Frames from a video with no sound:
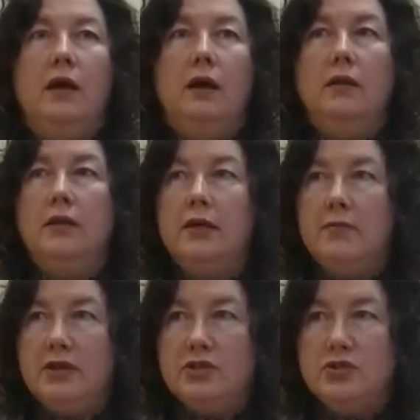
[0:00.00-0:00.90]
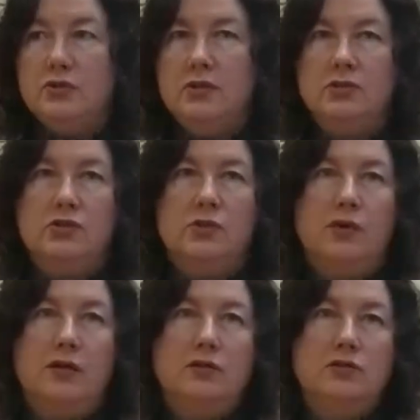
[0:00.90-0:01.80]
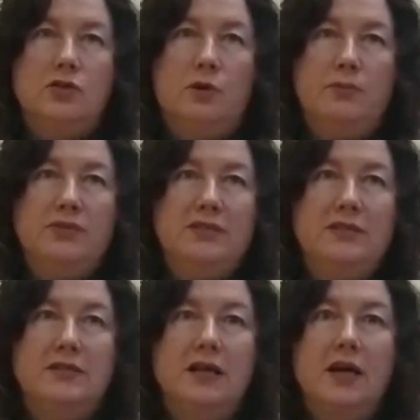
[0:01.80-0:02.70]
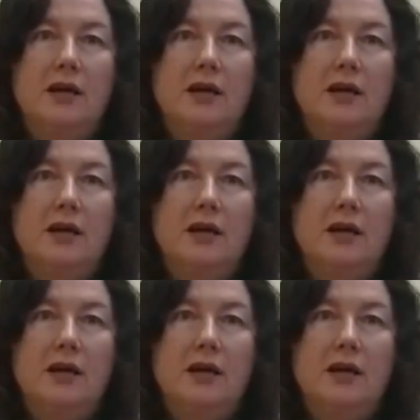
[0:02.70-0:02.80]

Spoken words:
lead my students towards competences.